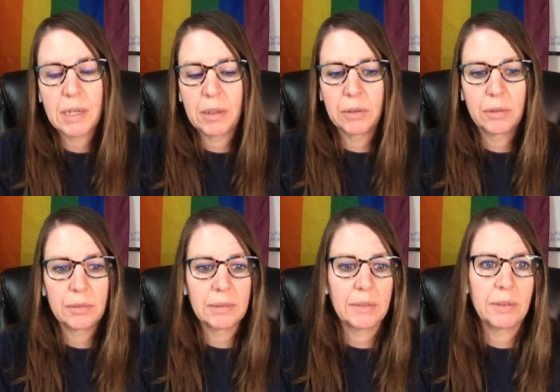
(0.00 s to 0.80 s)
Our
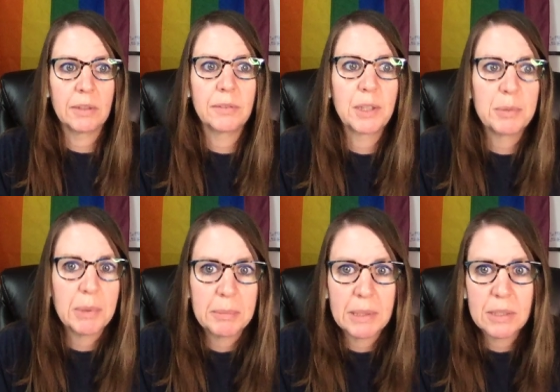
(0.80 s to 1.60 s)
level of
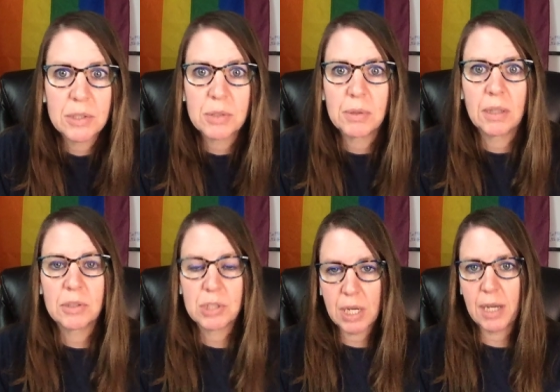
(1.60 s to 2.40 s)
commitment to our
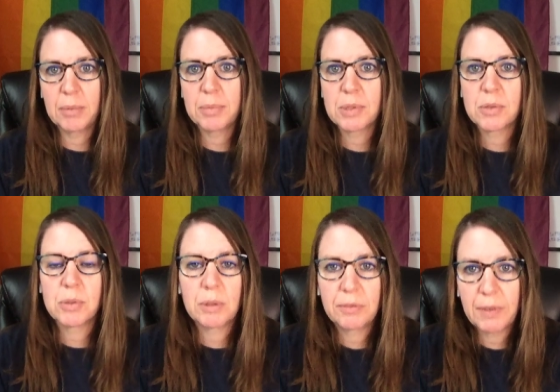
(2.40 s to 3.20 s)
jobs,
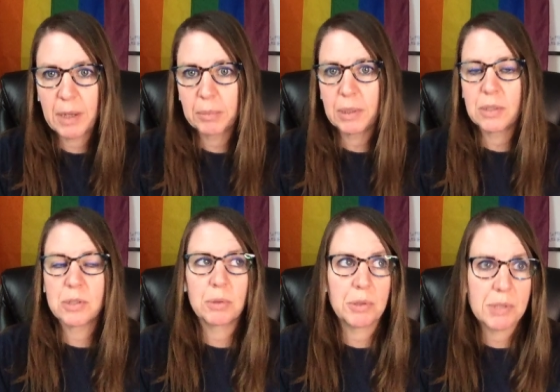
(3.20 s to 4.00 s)
to our families,
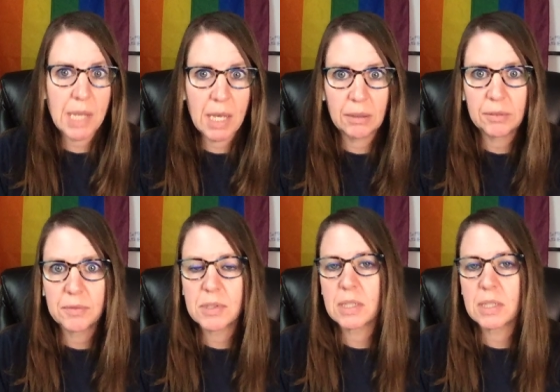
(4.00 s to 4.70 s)
to ourselves